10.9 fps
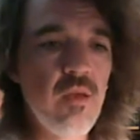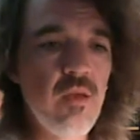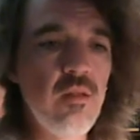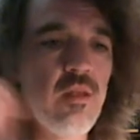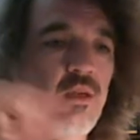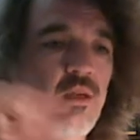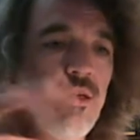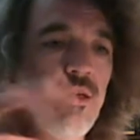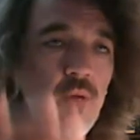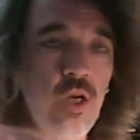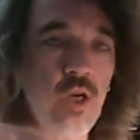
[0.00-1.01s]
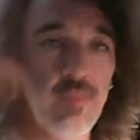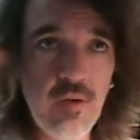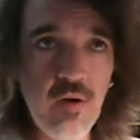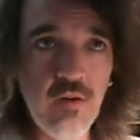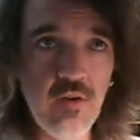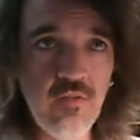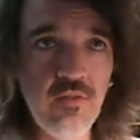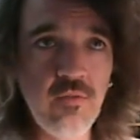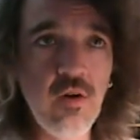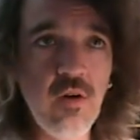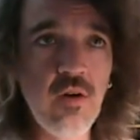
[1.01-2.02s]
the shipping costs have
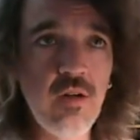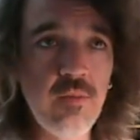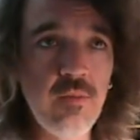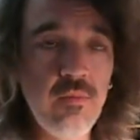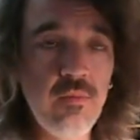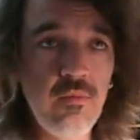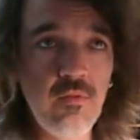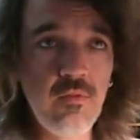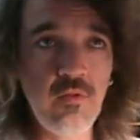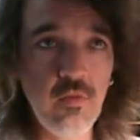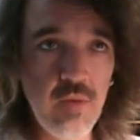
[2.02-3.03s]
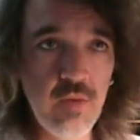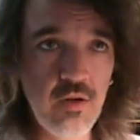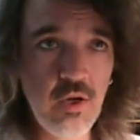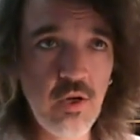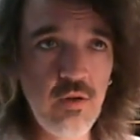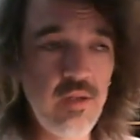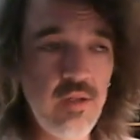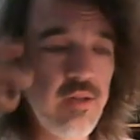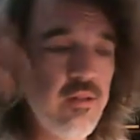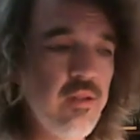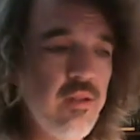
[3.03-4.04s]
gone up so much to
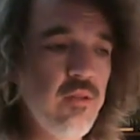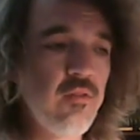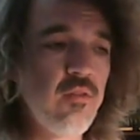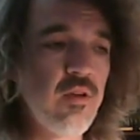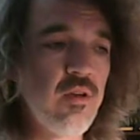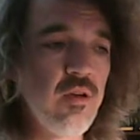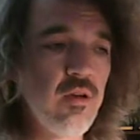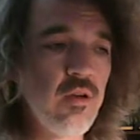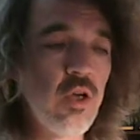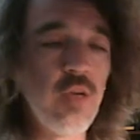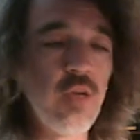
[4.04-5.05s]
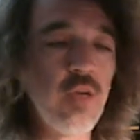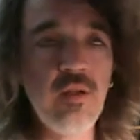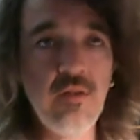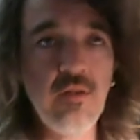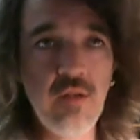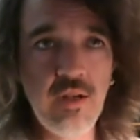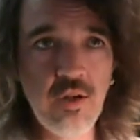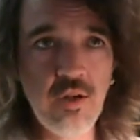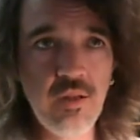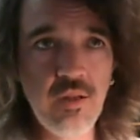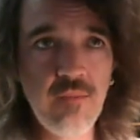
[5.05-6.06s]
get things shipped
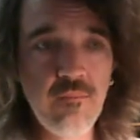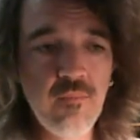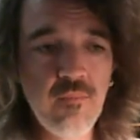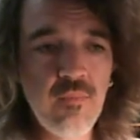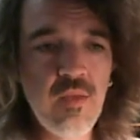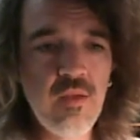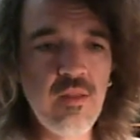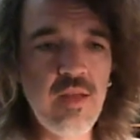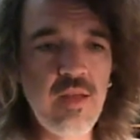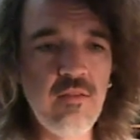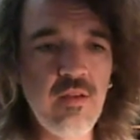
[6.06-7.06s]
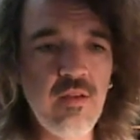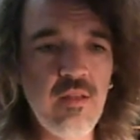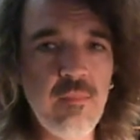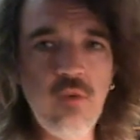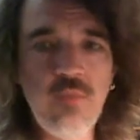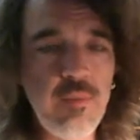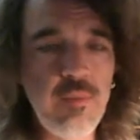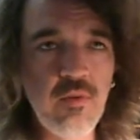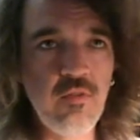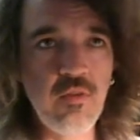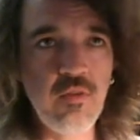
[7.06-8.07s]
internationally that most people
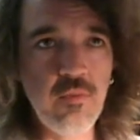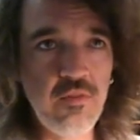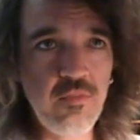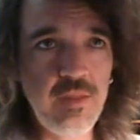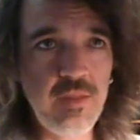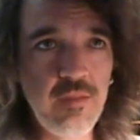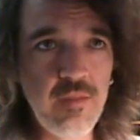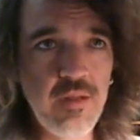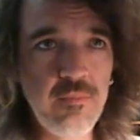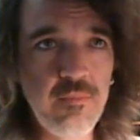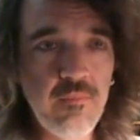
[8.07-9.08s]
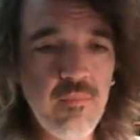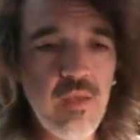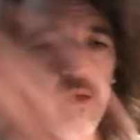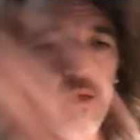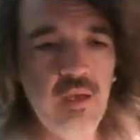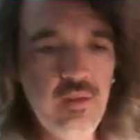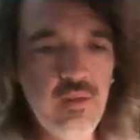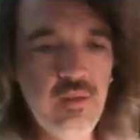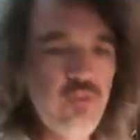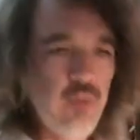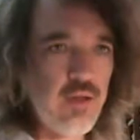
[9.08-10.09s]
just don't want to spend the money. And
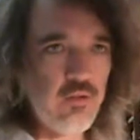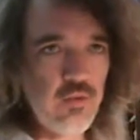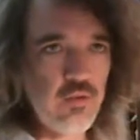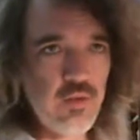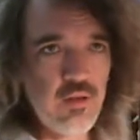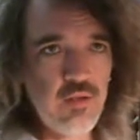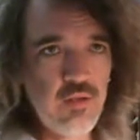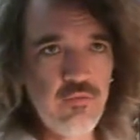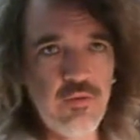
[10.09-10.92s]
so I'd do it if